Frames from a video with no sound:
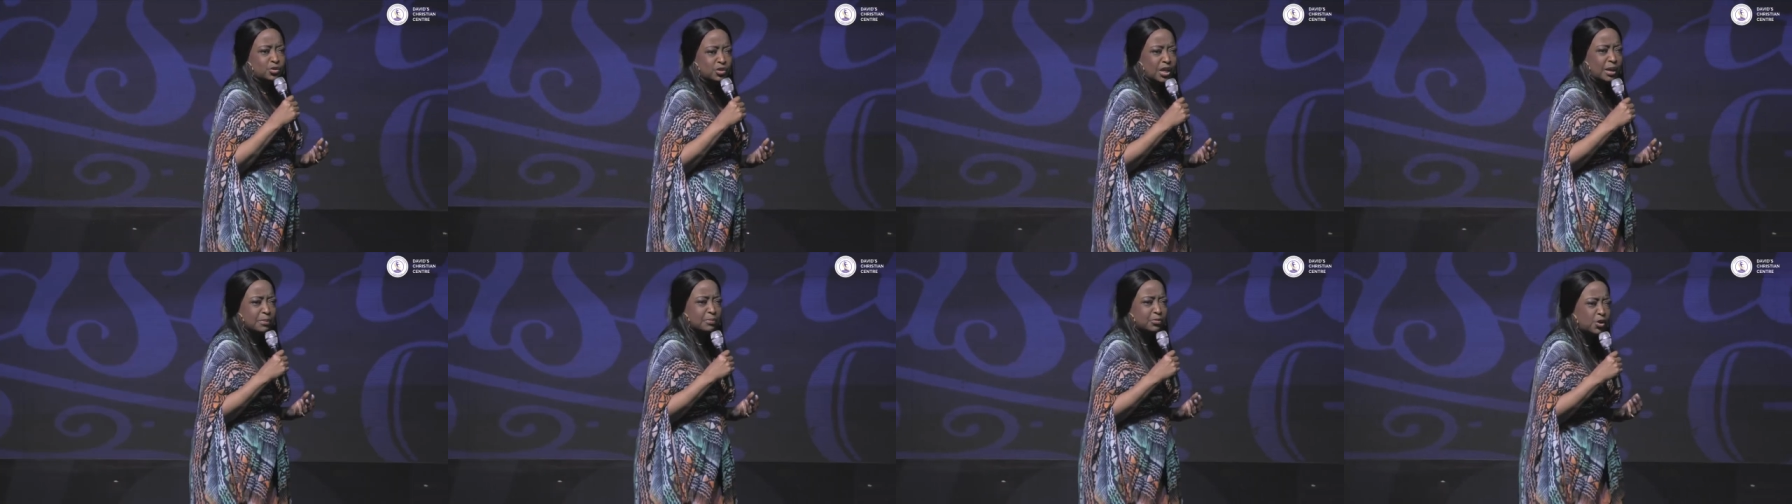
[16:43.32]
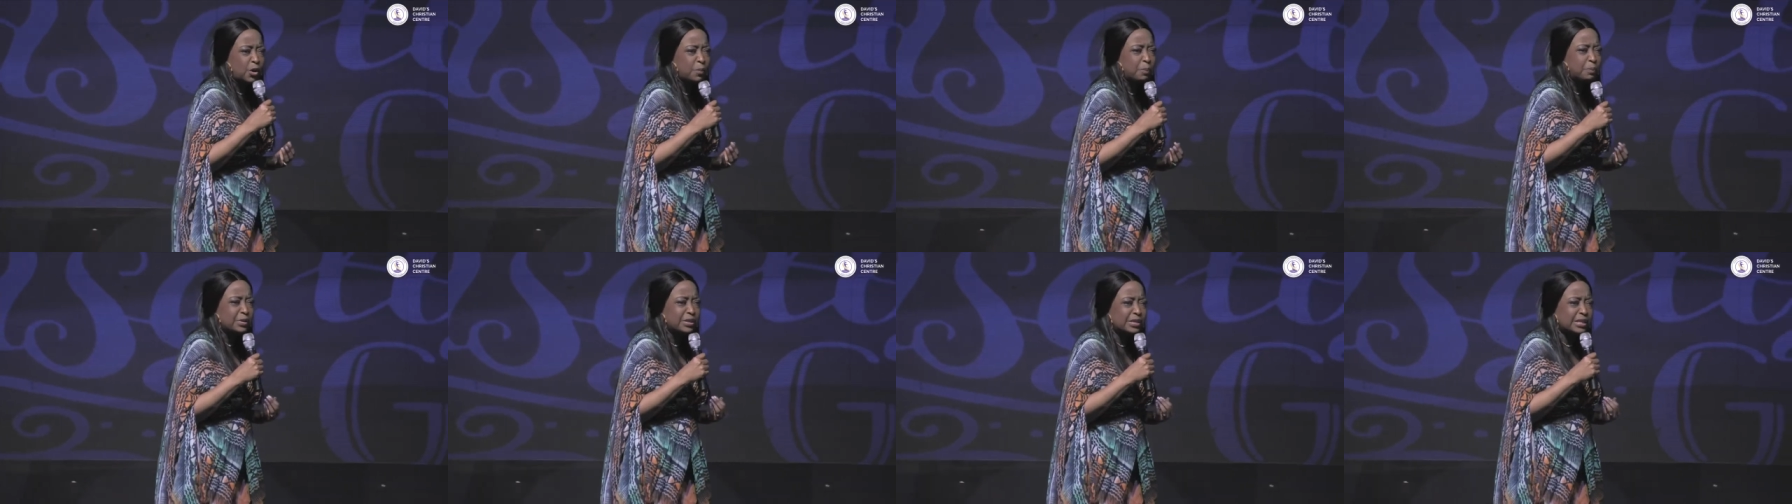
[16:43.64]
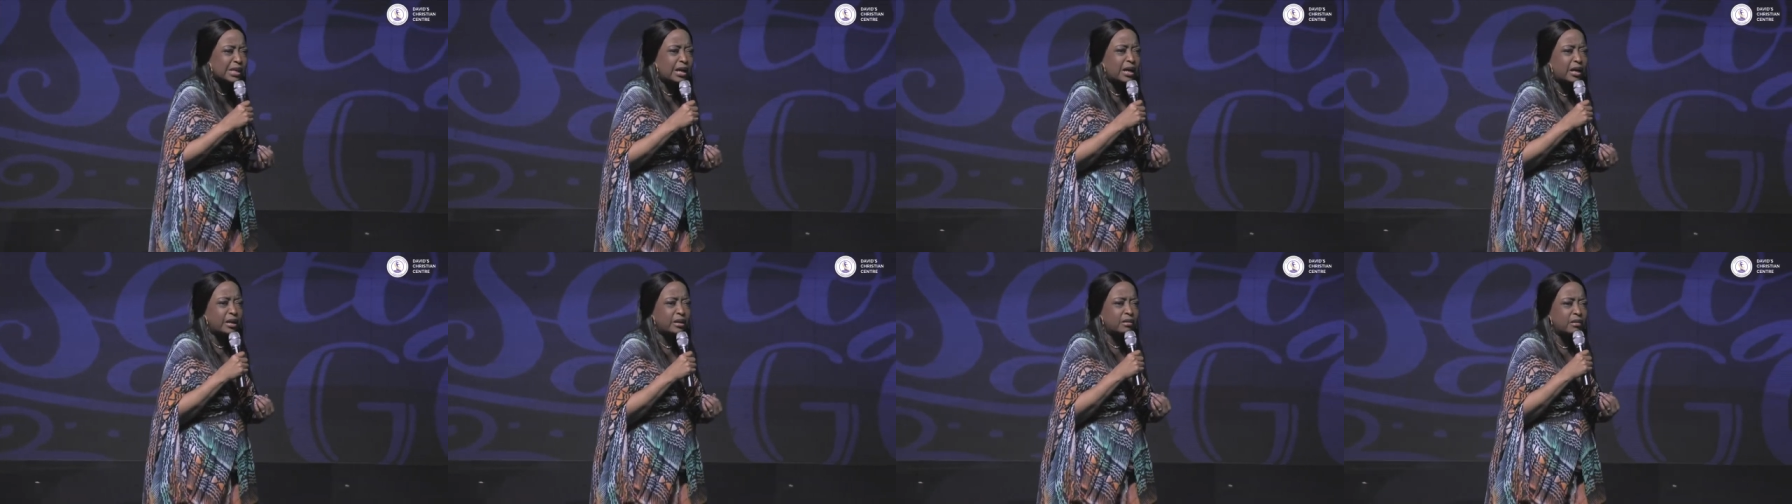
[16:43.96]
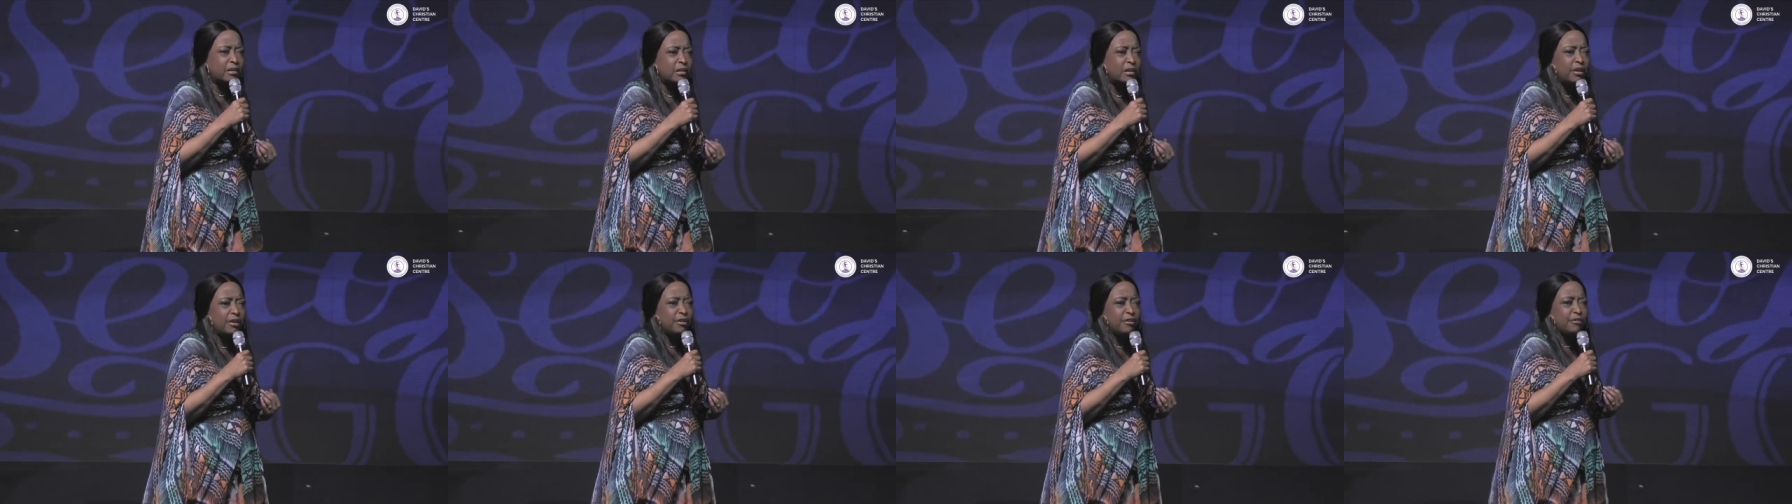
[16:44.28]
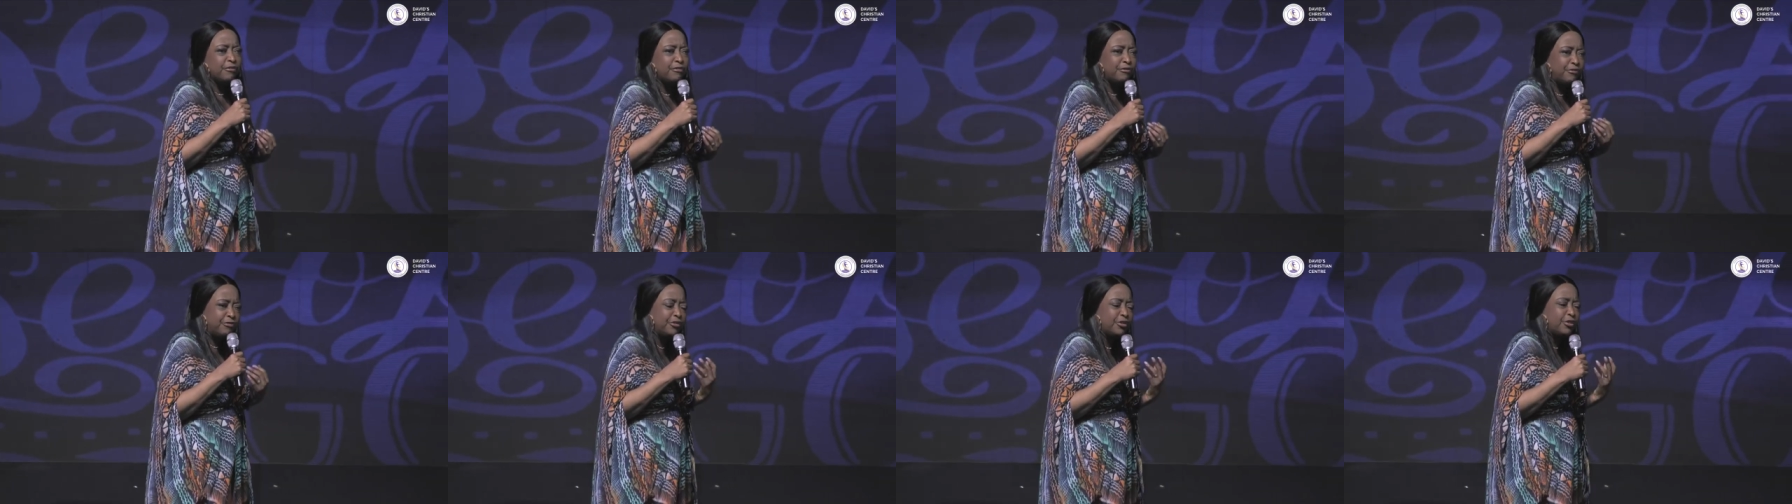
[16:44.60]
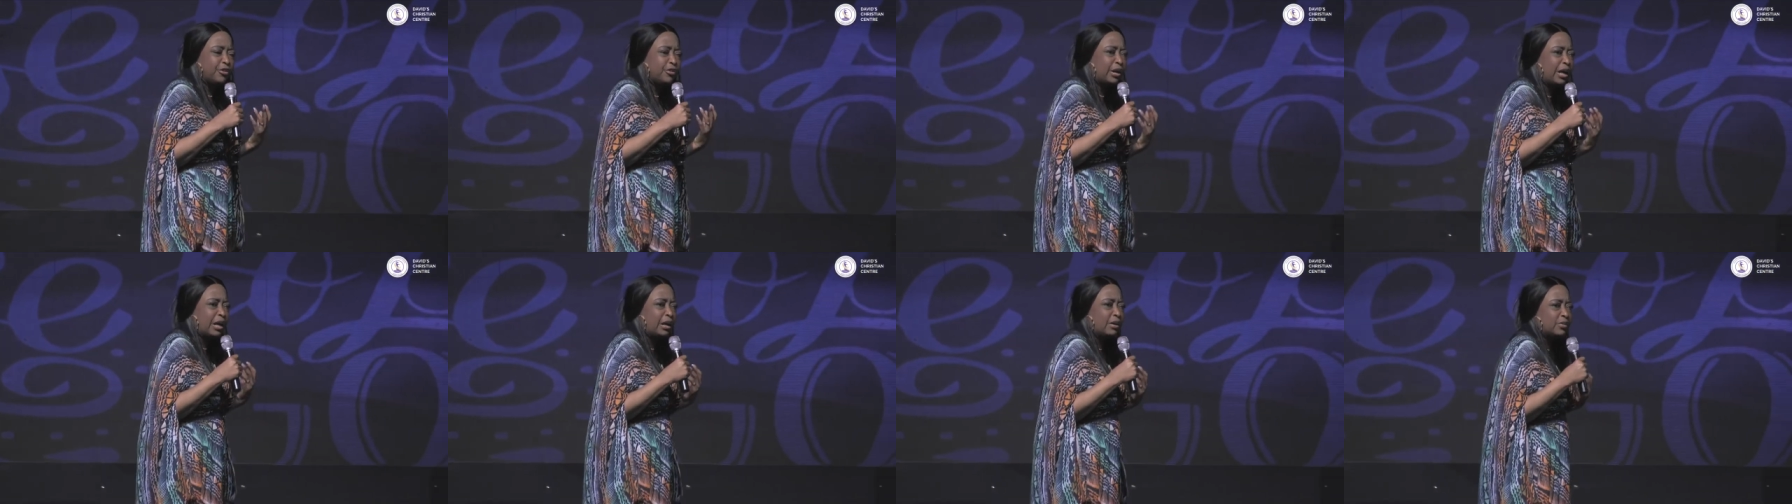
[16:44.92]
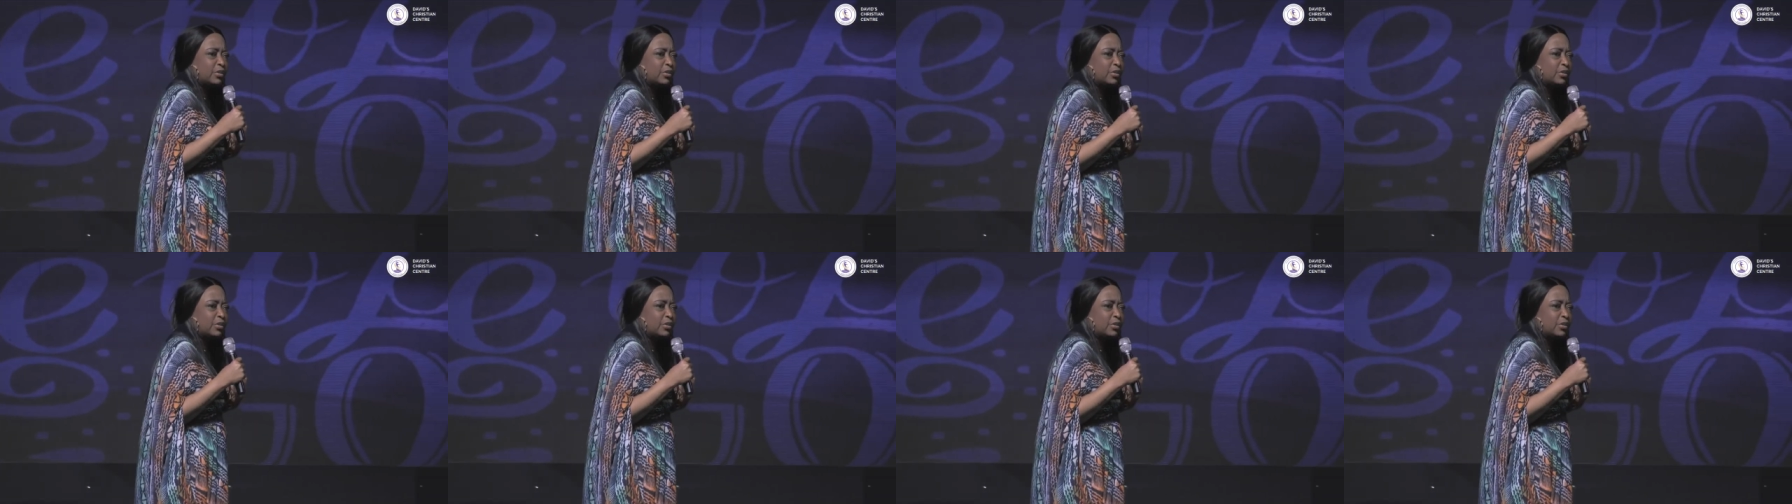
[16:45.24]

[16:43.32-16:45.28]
So I'm sure Peter had figured